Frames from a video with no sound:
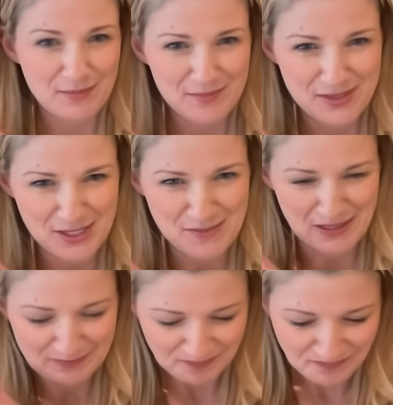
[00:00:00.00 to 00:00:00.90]
Excuse me.
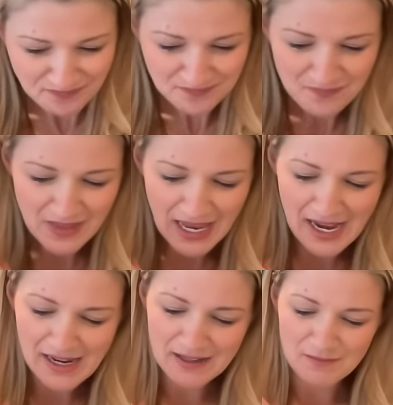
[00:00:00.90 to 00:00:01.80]

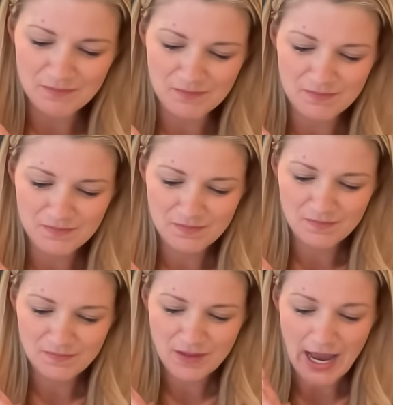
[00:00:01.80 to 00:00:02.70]
Um,
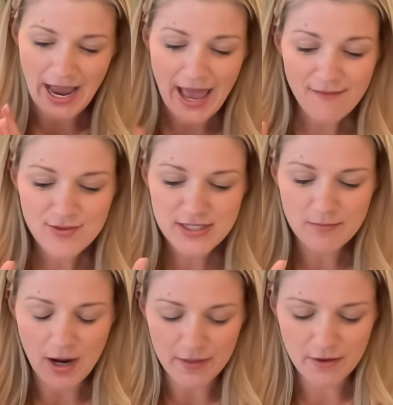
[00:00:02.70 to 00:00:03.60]
I have
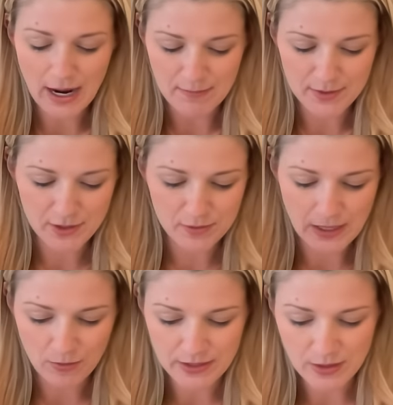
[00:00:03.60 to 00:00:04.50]
some other episodes
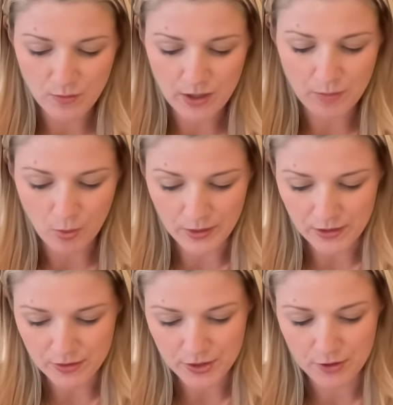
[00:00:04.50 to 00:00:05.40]
I did want to point
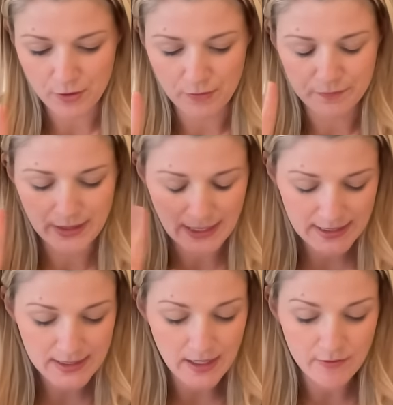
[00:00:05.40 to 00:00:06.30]
you to
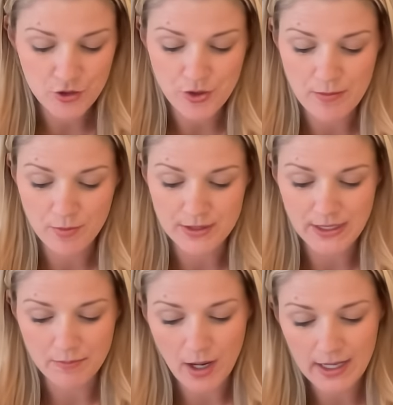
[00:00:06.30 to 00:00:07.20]
inside of the Dream
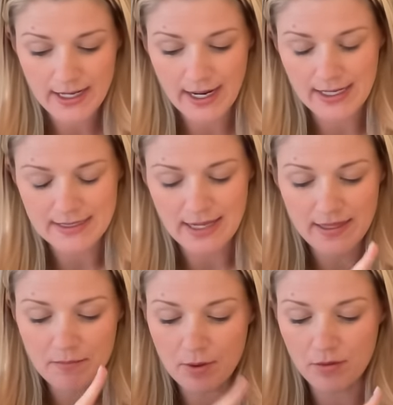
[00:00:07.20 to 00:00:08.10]
Printing Podcast. I
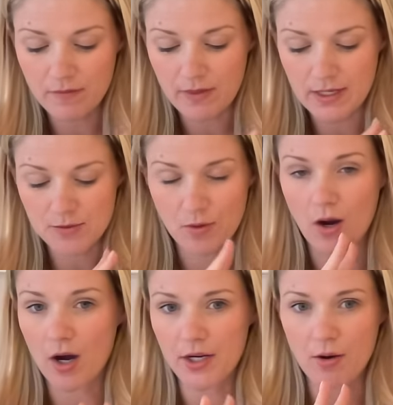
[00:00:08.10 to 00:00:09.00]
think both of these were
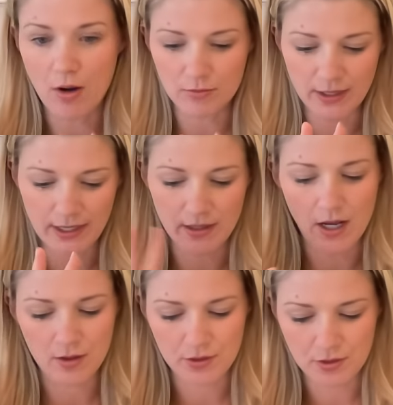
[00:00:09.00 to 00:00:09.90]
audio only,
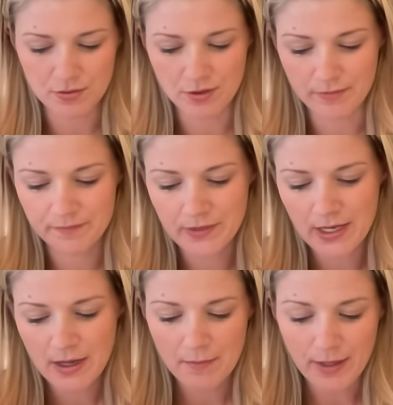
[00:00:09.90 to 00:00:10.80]
not on YouTube.
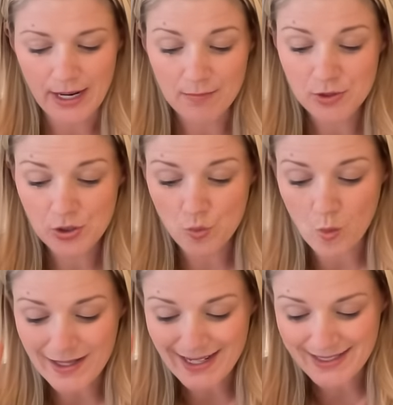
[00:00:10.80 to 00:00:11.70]
But episode
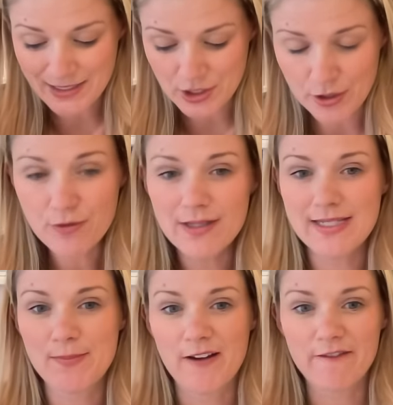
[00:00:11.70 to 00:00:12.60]
one ninety-two
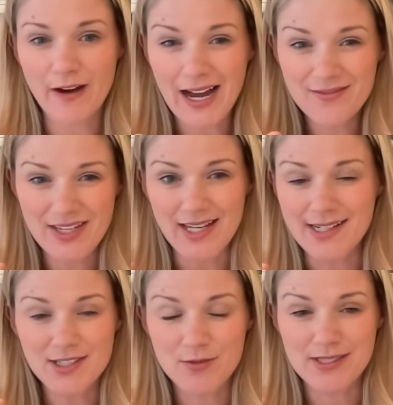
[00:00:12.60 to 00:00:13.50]
is my five
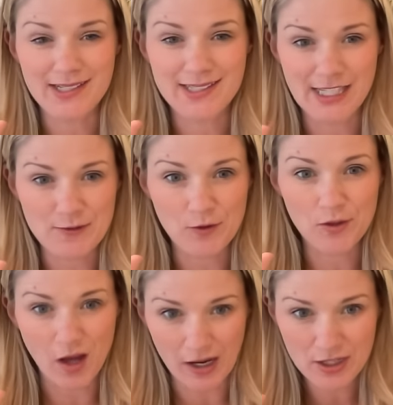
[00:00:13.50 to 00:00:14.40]
keys to a successful
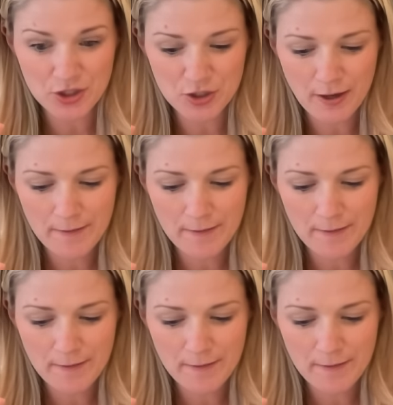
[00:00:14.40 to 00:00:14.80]
launch.